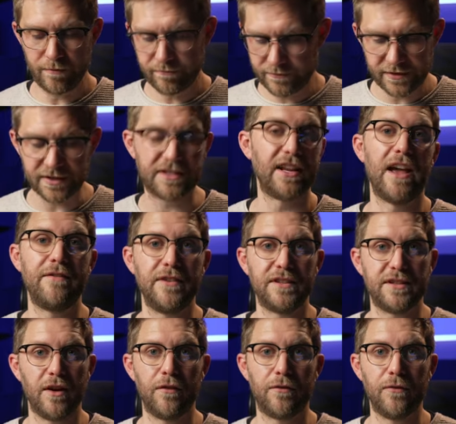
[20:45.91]
to save
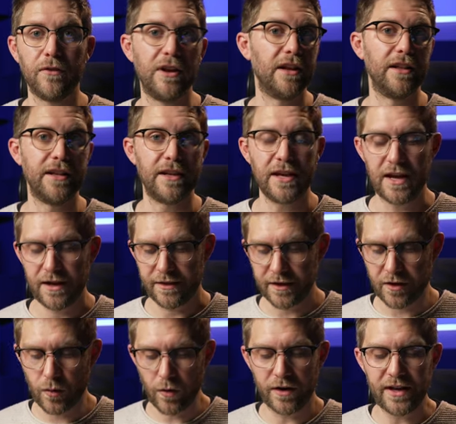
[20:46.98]
yourself, really. The
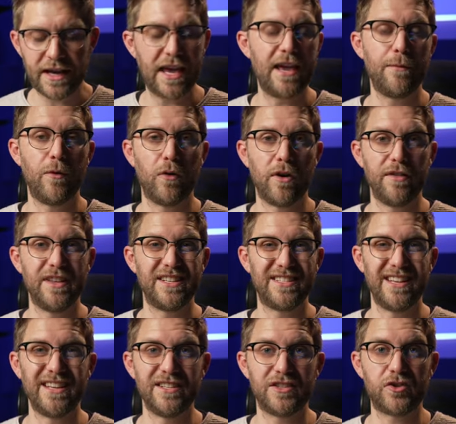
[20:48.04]
QWERTY keyboard on this
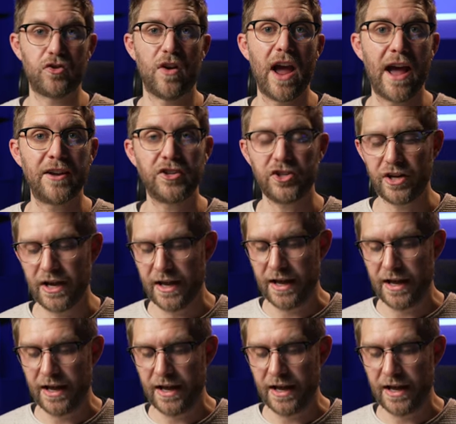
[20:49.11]
thing is trash.